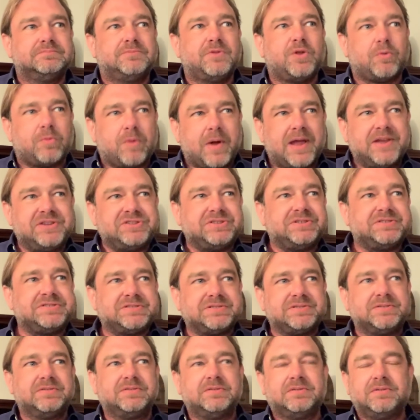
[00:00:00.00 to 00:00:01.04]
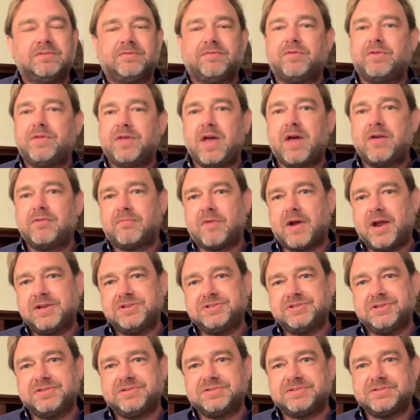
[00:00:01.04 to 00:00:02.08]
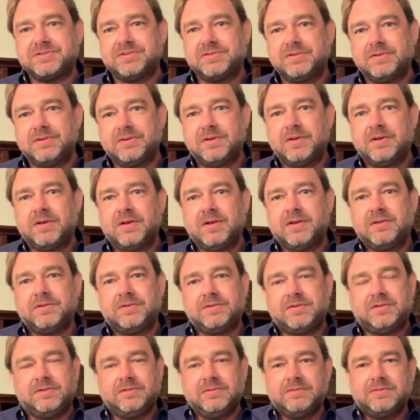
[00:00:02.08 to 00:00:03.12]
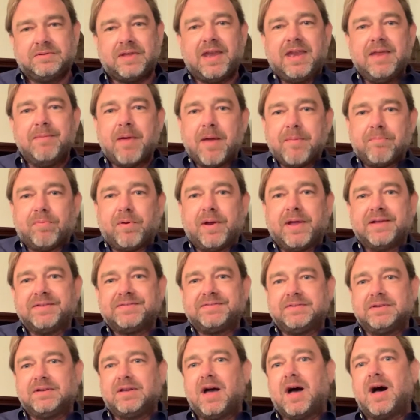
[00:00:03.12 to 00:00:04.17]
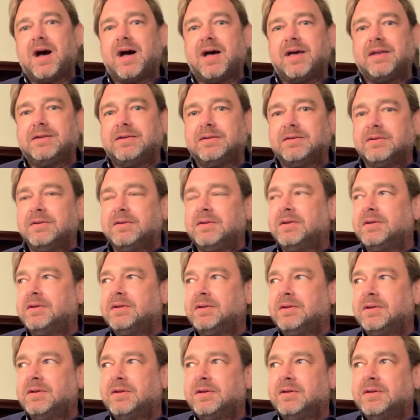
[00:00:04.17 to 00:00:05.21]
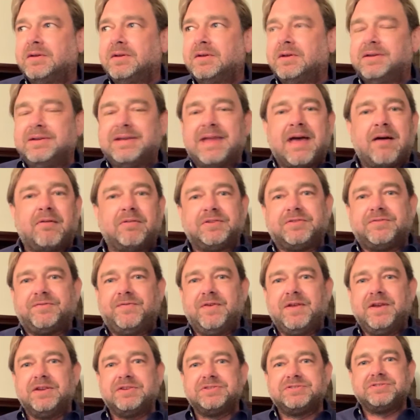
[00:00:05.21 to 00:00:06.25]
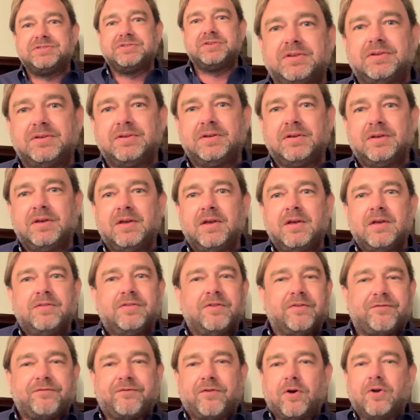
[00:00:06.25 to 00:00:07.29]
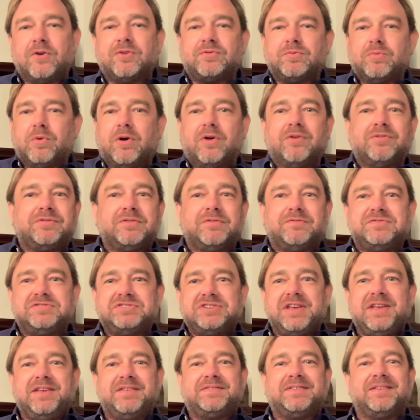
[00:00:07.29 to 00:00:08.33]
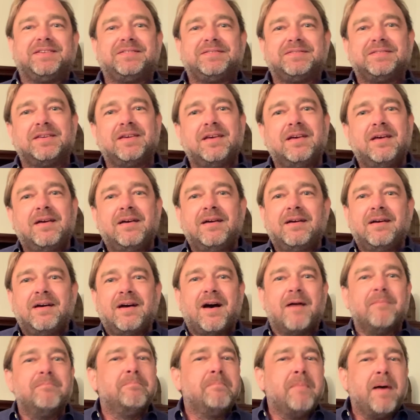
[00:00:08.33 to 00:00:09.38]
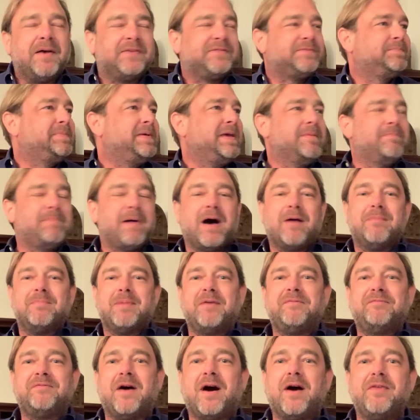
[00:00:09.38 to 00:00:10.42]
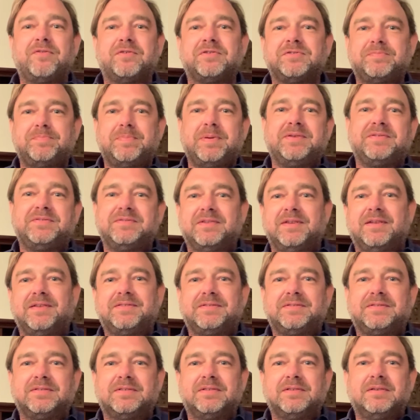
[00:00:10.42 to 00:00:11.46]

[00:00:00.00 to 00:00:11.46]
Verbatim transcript: The righteous for the unrighteous, that he might bring us to God. And now it's finished. The first words of Jesus I must be about my Father's business.